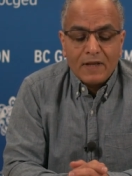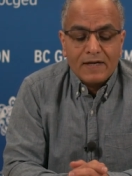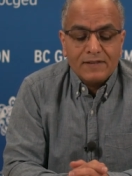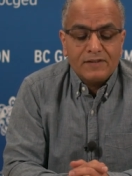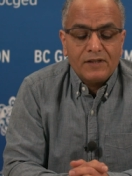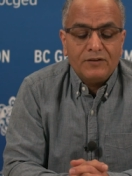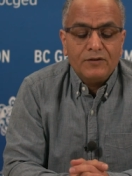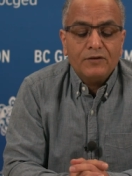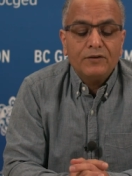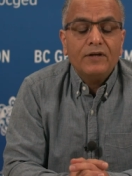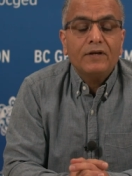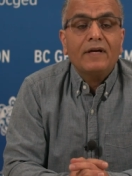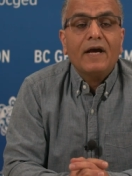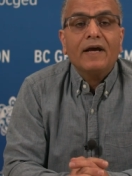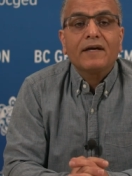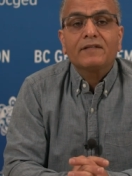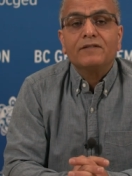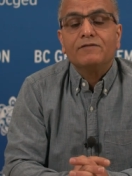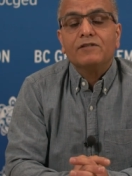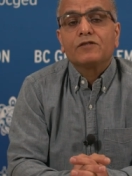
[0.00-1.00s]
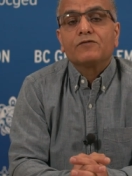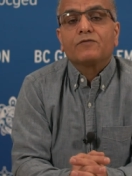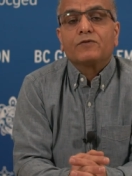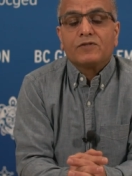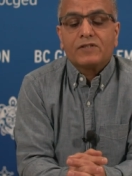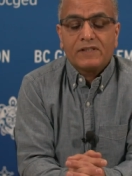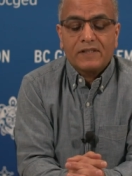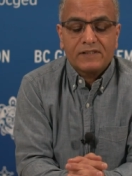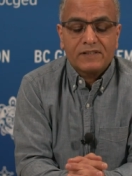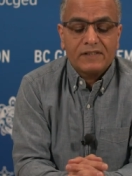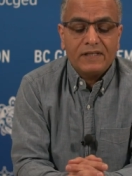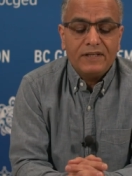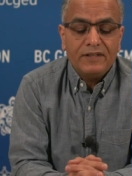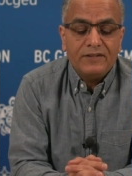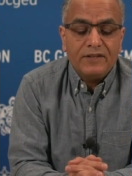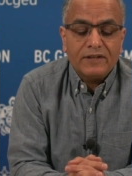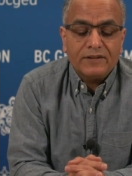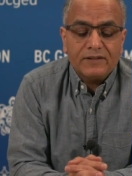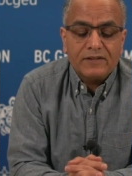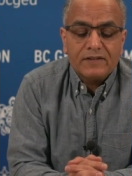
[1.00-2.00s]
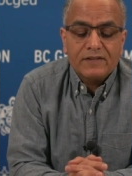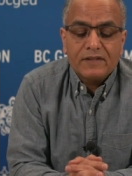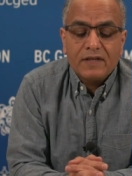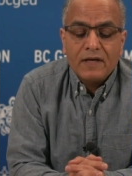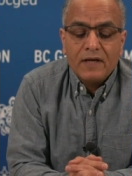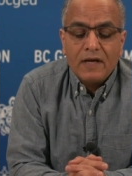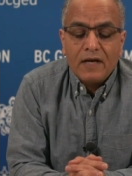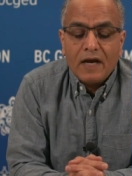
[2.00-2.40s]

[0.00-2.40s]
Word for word: As a union activist for 16 years,